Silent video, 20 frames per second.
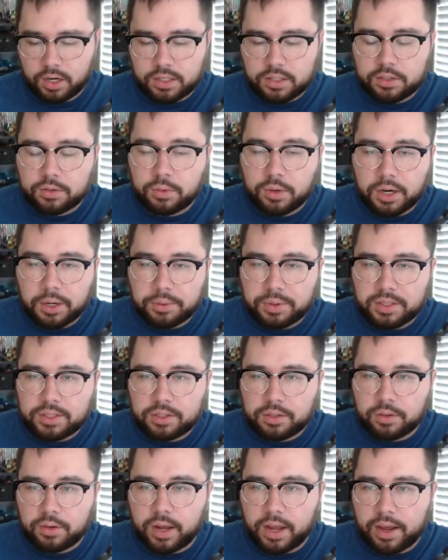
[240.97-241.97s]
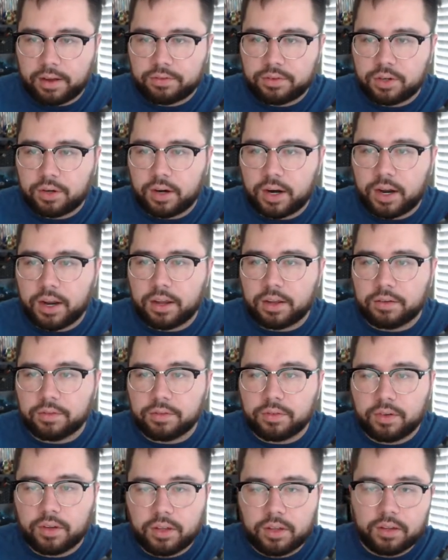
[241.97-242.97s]
All right, so what I would do after
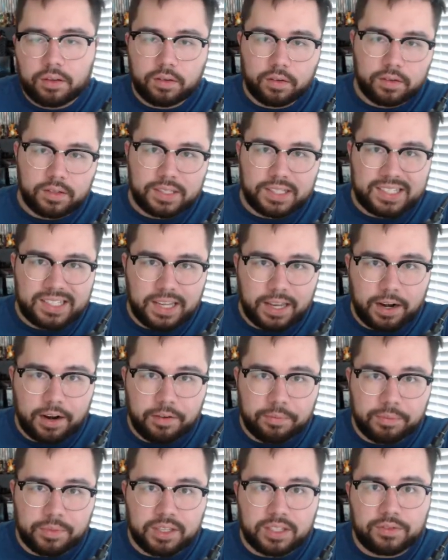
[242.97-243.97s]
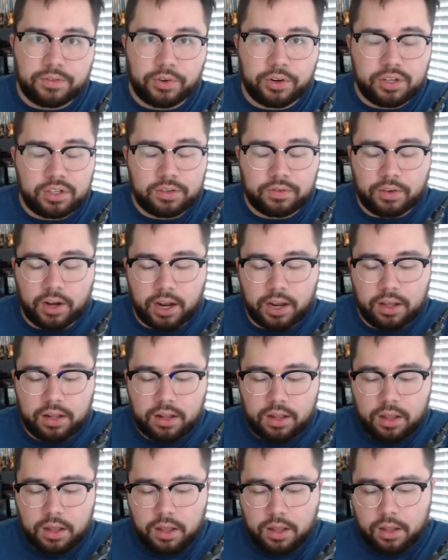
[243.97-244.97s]
I've set up this first
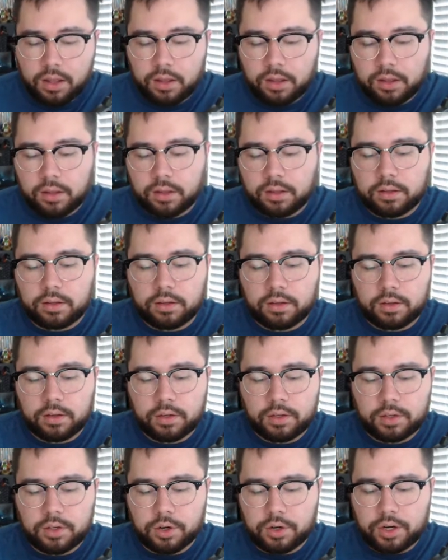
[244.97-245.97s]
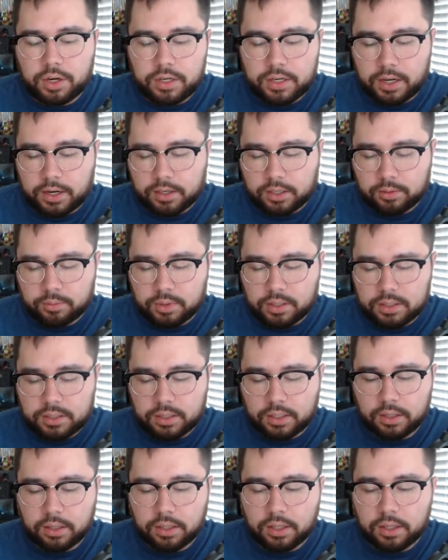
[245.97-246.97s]
file, go to your
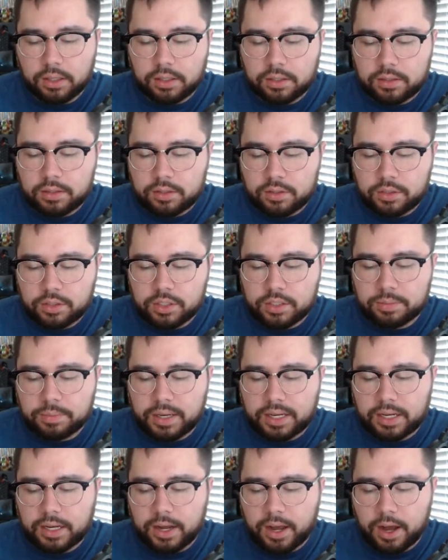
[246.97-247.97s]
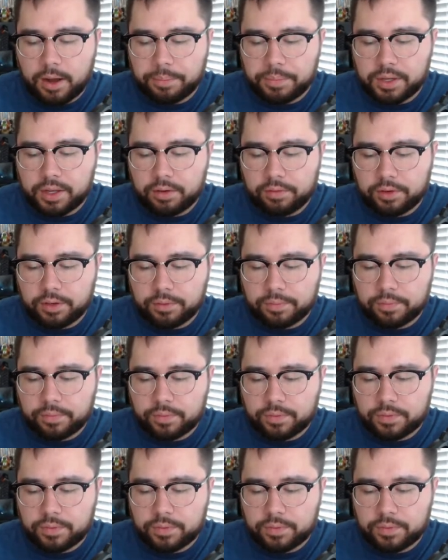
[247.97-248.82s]
documents and then just make a copy of it.